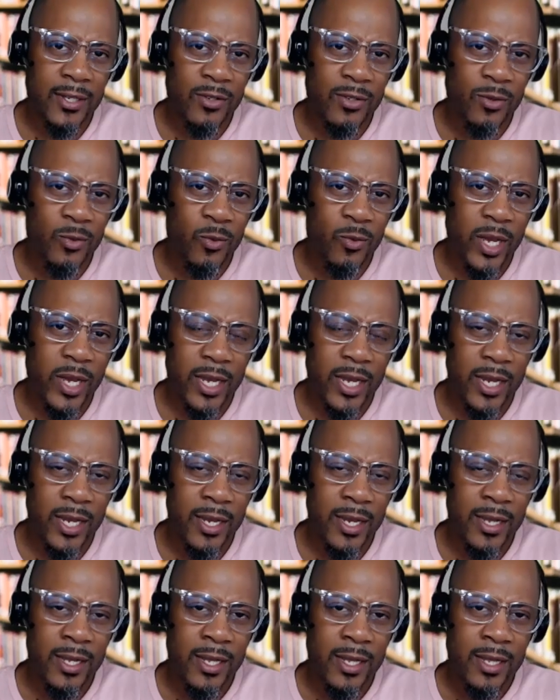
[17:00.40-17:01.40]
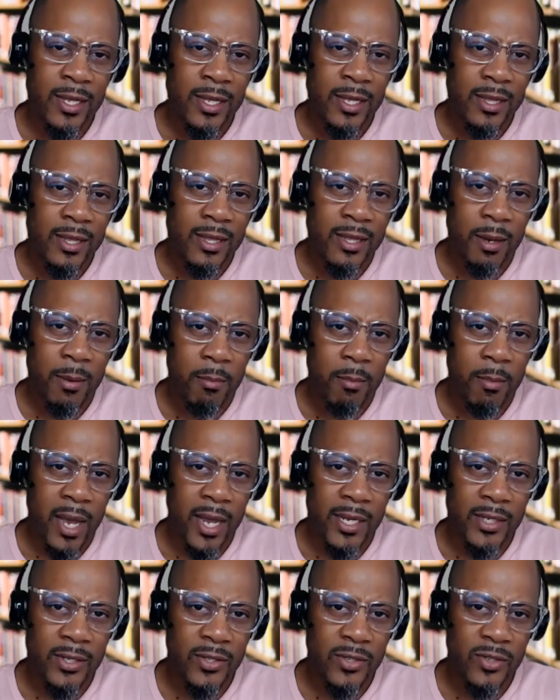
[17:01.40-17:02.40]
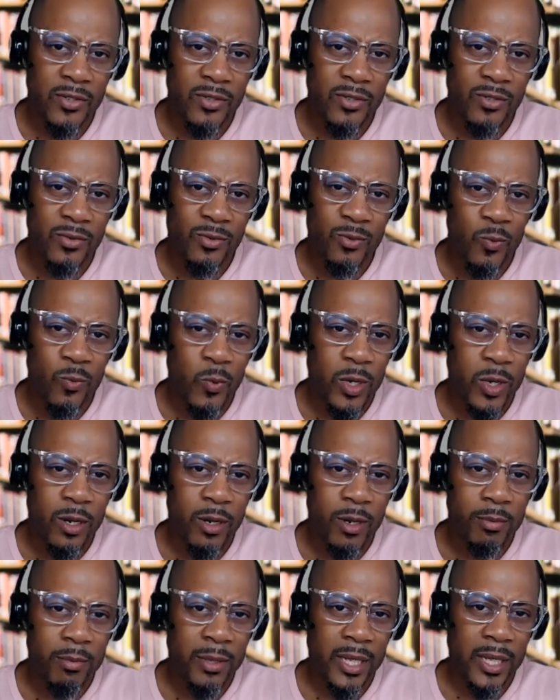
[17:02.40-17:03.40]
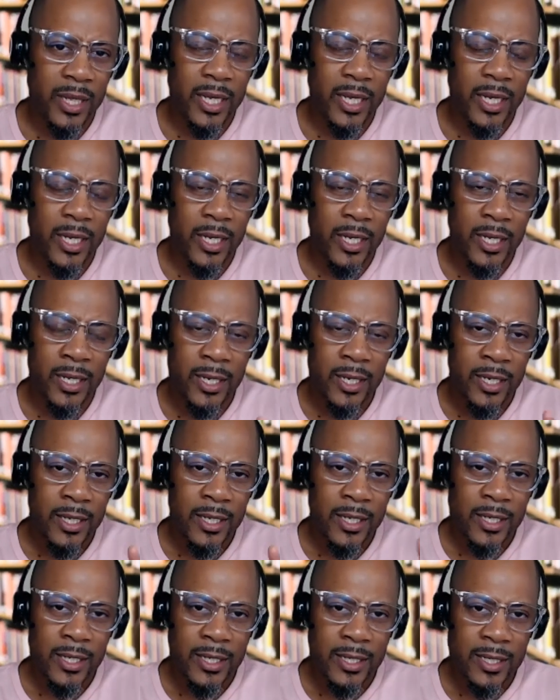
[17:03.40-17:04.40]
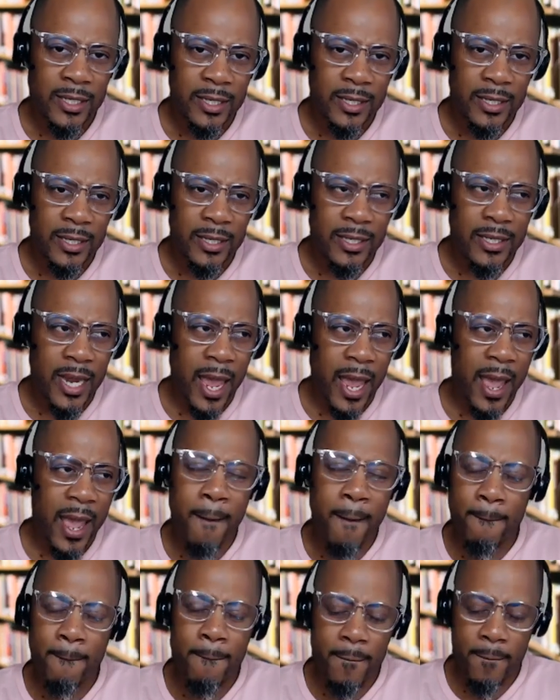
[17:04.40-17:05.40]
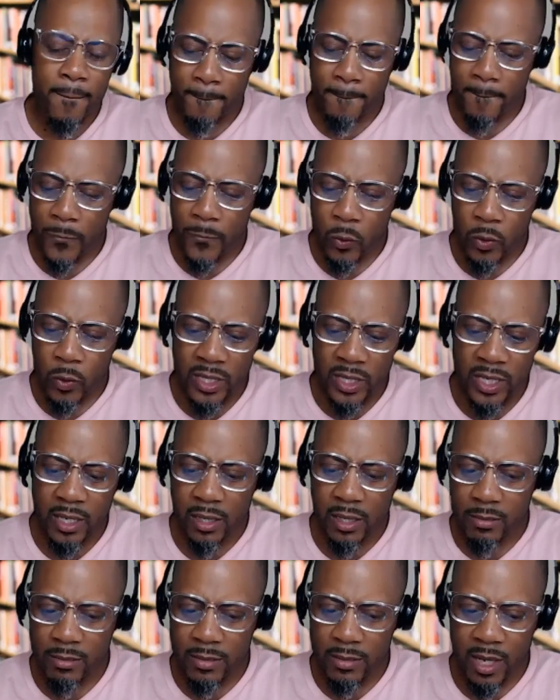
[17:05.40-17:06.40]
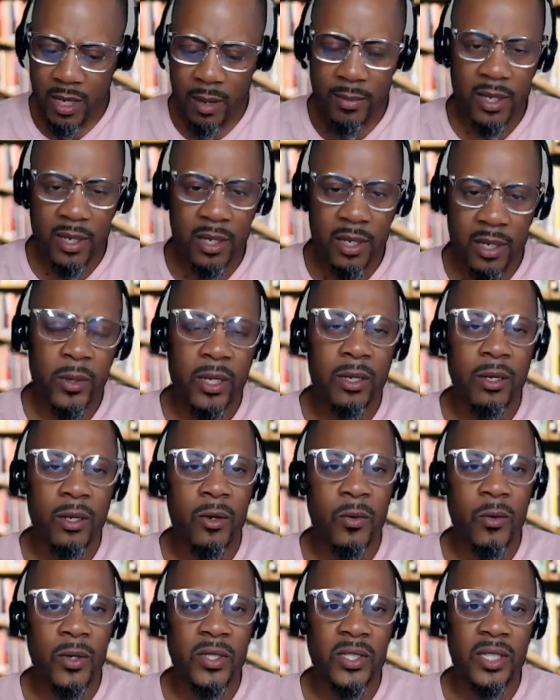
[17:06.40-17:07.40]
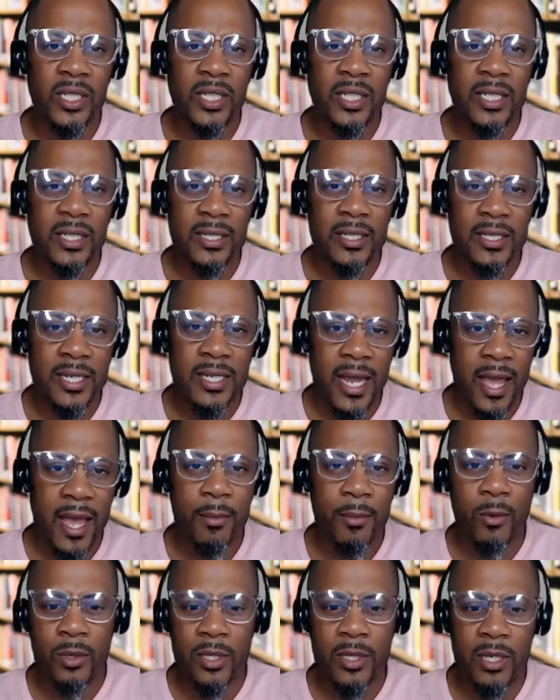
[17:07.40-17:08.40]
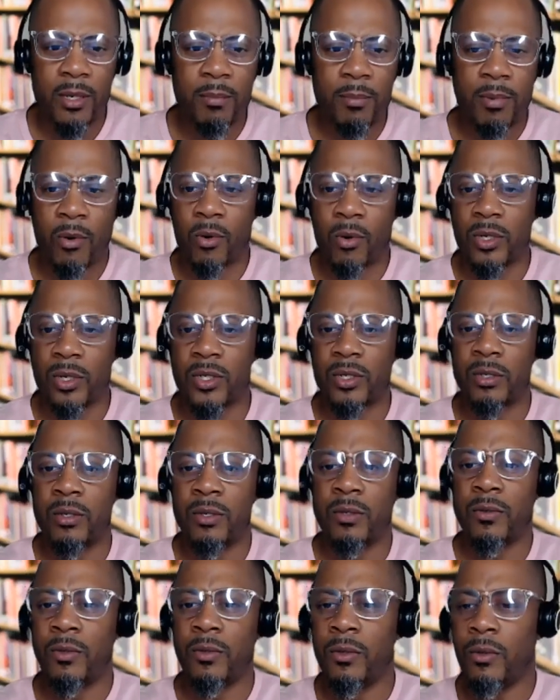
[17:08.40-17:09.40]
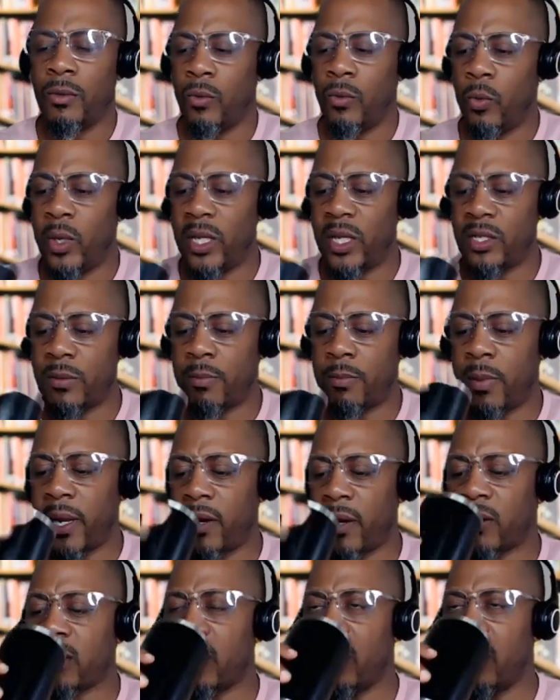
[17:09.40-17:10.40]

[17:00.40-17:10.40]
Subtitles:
is away, the mice will play. DAP or dip. Now I'm getting ready to go into the DAP or dip portion, which parents